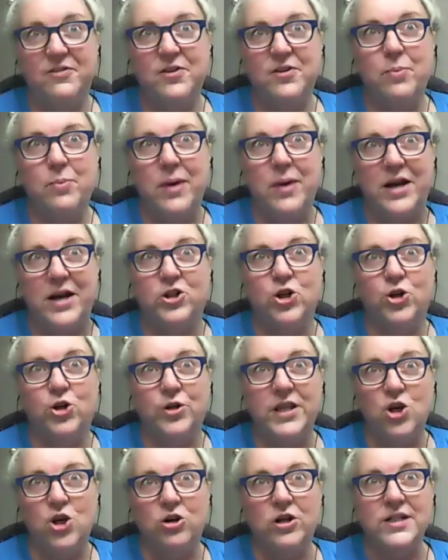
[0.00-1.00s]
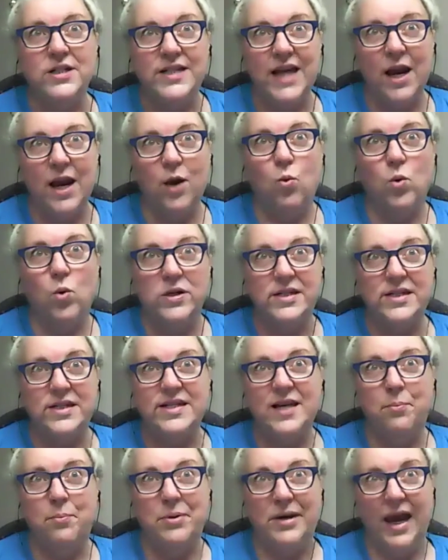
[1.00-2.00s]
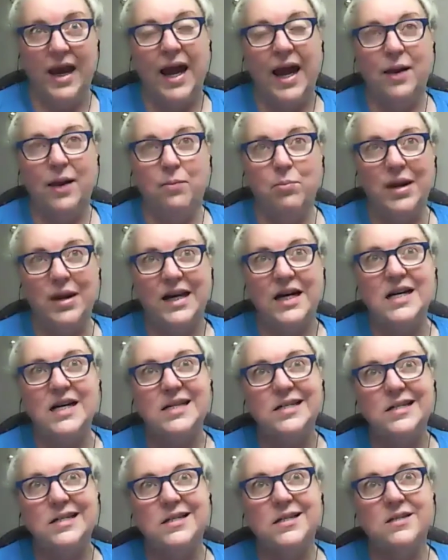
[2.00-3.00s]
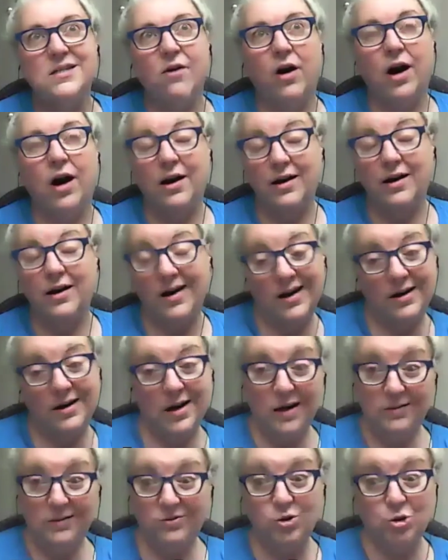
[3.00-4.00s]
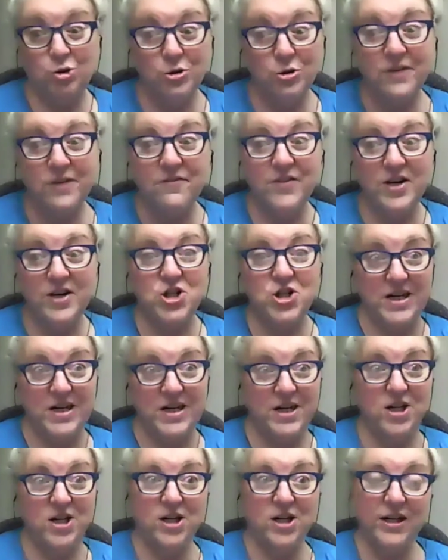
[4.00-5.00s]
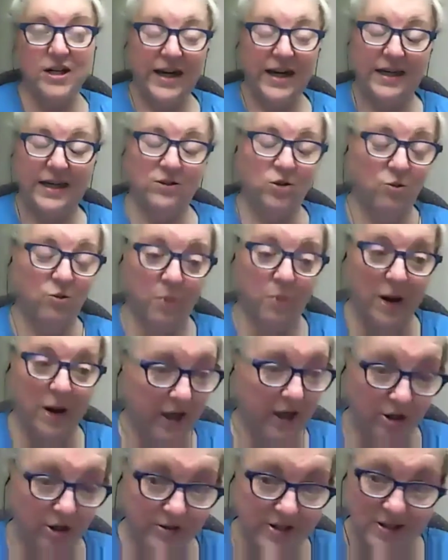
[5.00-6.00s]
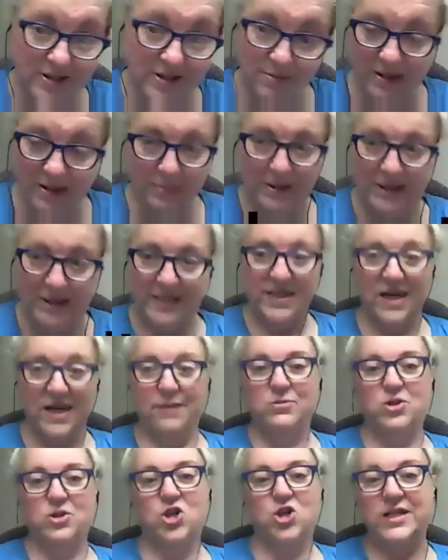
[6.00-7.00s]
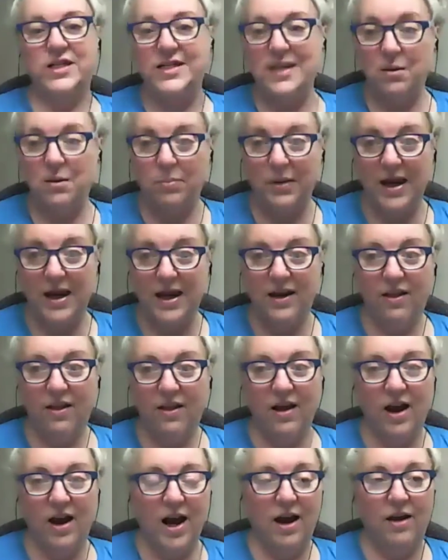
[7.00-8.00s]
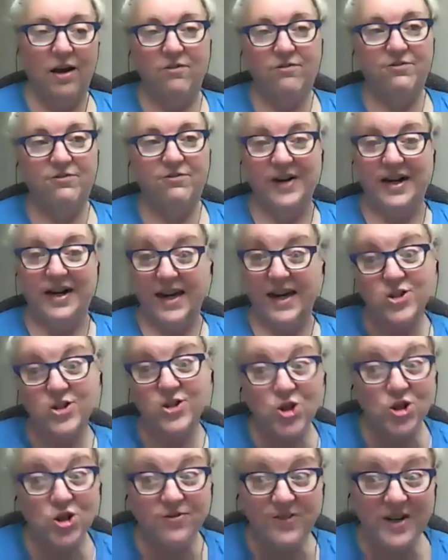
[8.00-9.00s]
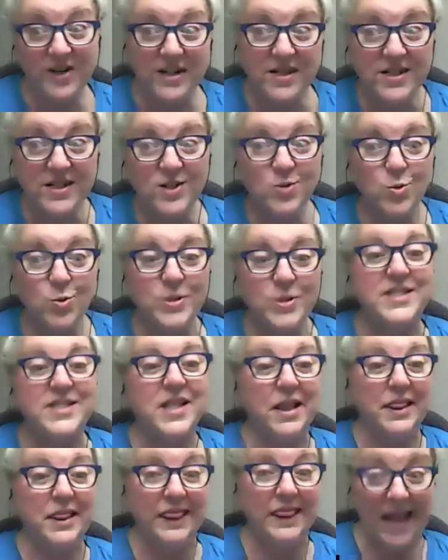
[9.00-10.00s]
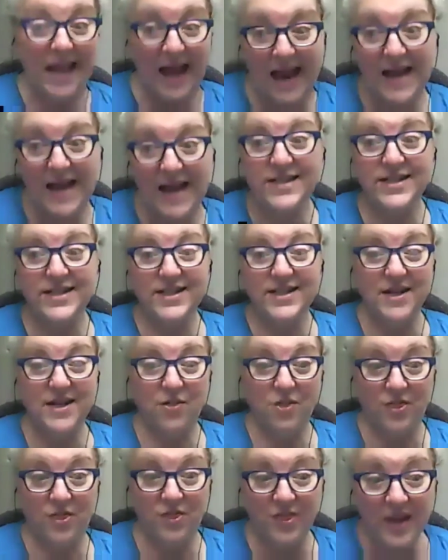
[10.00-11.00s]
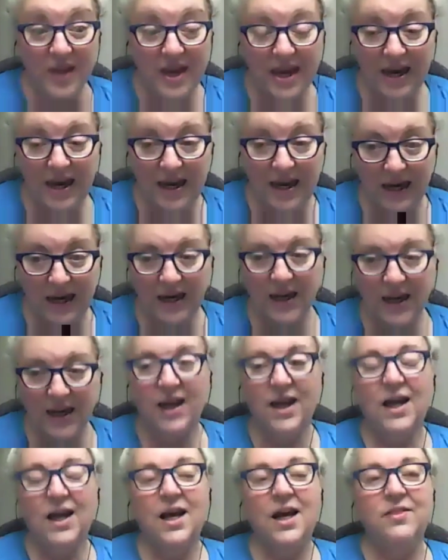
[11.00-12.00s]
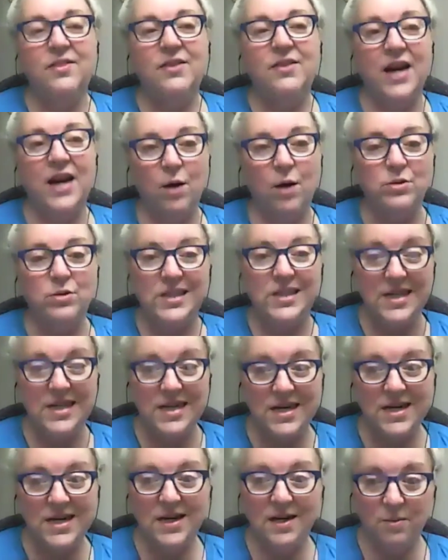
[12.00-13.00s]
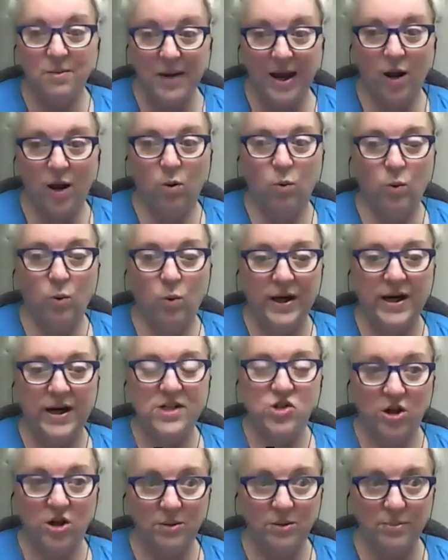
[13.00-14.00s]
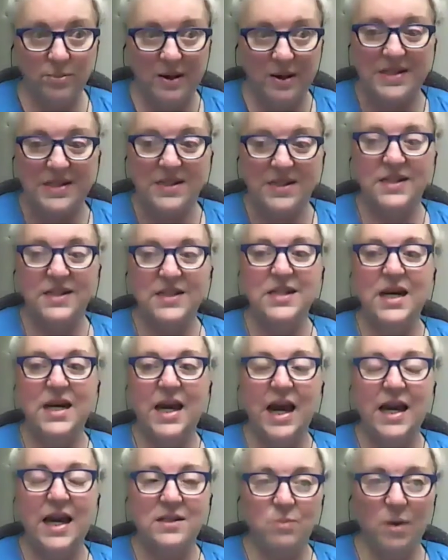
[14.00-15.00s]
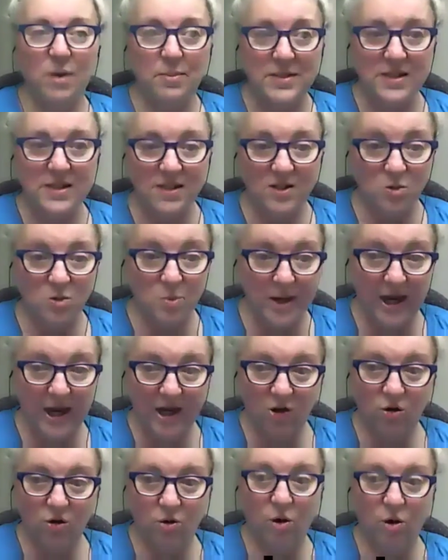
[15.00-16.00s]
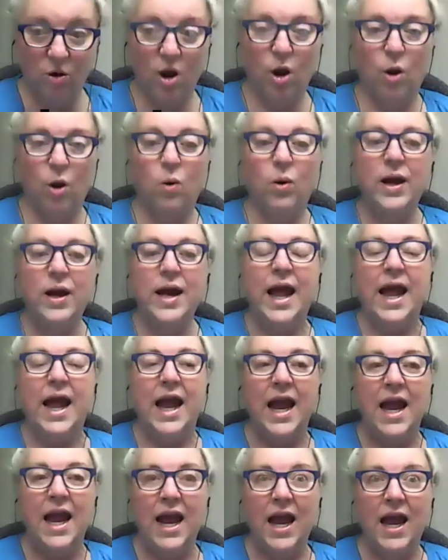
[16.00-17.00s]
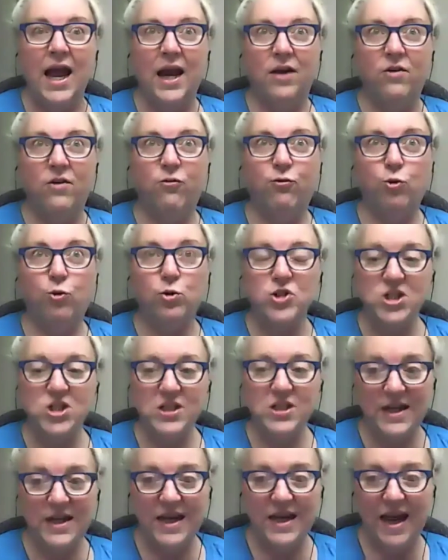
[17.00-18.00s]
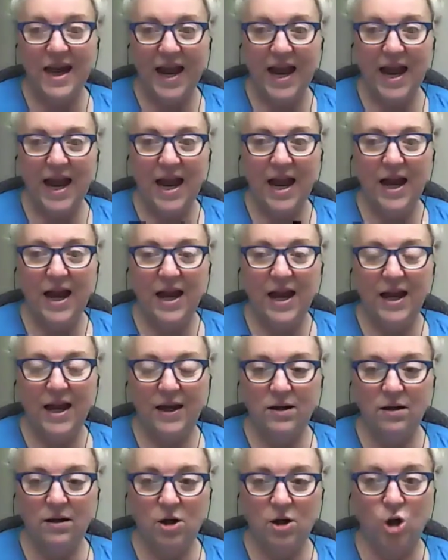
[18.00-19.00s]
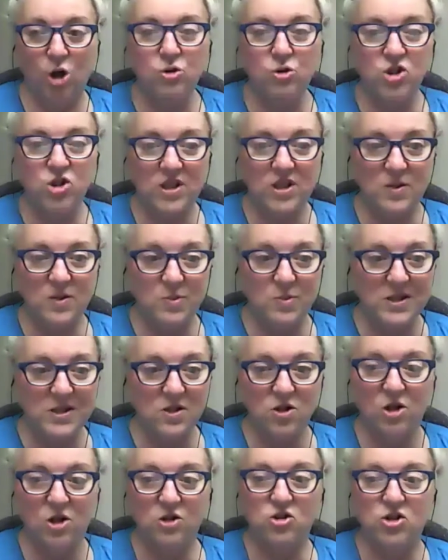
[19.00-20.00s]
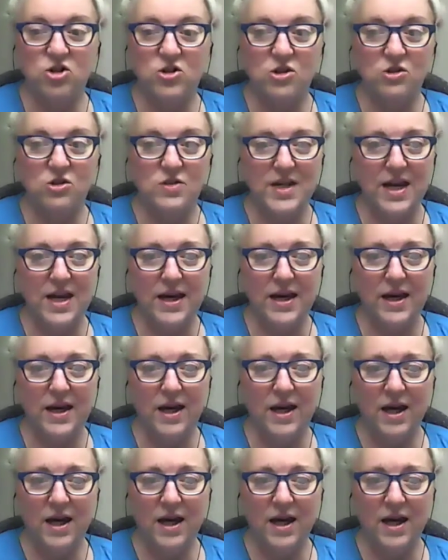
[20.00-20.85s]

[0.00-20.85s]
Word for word: better knowing that you can take one step a day because uh, a true confession here, and you've probably heard this many, many times, Tracey, but uh, financial fitness was the last thing that I was thinking about when I started my business and as my business began to grow. And fortunately, I had coaches, business coaches, who said,